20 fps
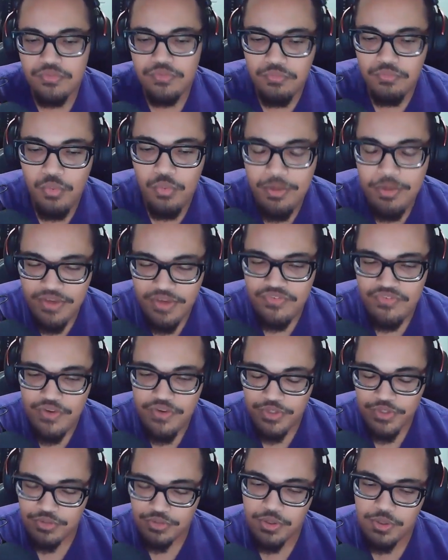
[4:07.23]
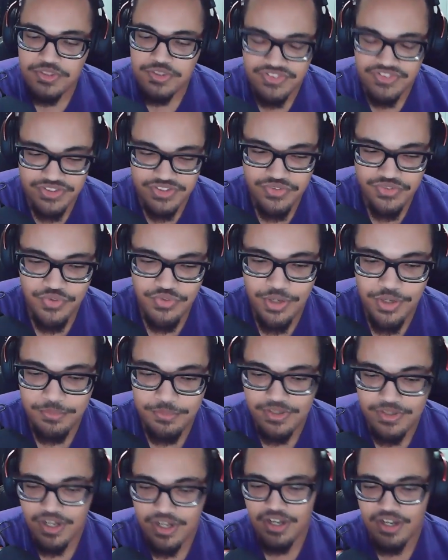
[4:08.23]
one of my favorite quotes is
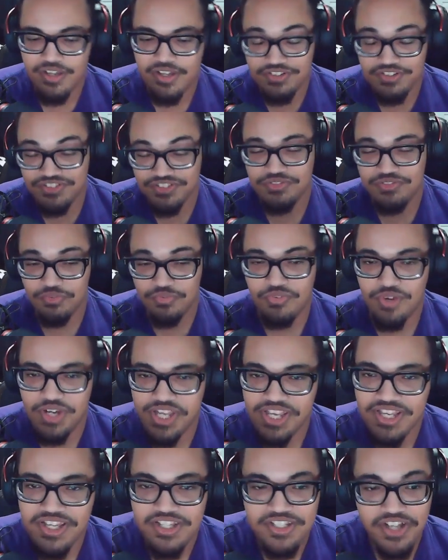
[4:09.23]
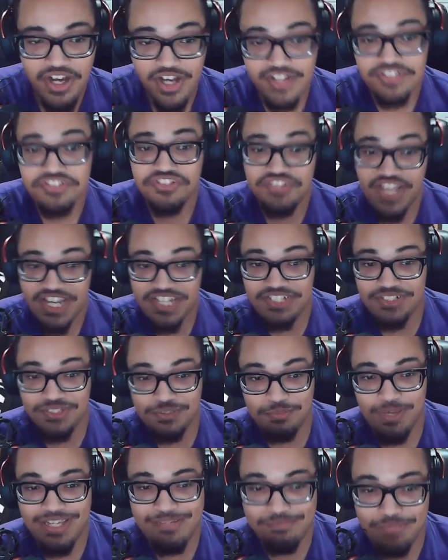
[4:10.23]
from, this is funny. Second
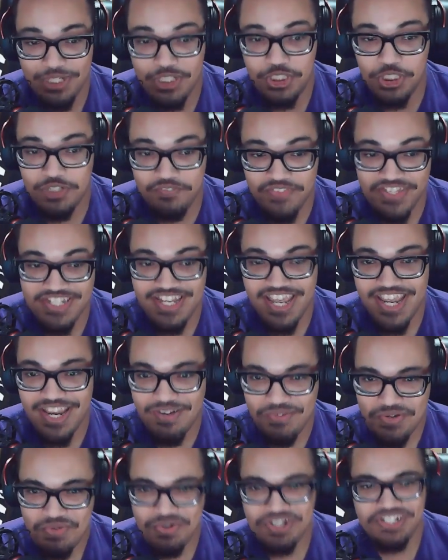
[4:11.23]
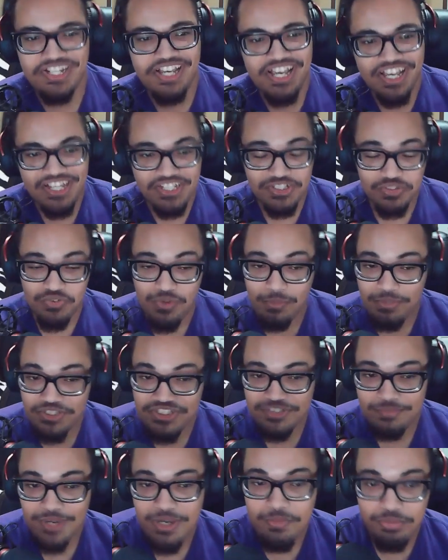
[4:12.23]
Smite mention of the day, everyone, is from a Smite